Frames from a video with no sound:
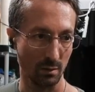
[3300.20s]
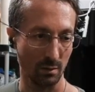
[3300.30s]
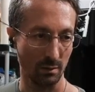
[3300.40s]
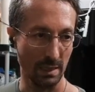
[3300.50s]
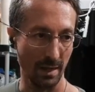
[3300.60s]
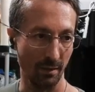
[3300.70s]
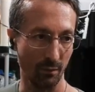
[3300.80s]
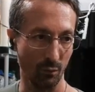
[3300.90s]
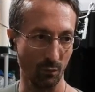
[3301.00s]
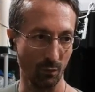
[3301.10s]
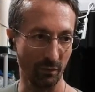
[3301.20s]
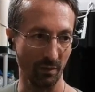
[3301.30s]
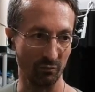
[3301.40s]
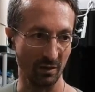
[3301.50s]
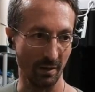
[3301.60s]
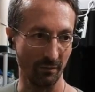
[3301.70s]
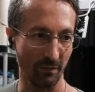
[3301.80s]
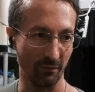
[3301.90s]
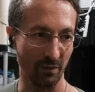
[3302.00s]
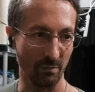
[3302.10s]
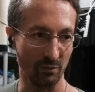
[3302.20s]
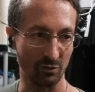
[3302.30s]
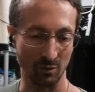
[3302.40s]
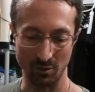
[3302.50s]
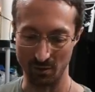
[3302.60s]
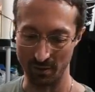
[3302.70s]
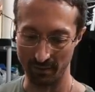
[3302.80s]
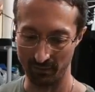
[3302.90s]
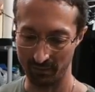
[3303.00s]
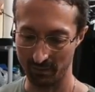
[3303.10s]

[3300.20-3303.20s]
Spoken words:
Yeah, what's up, Jeff? A very mature artist.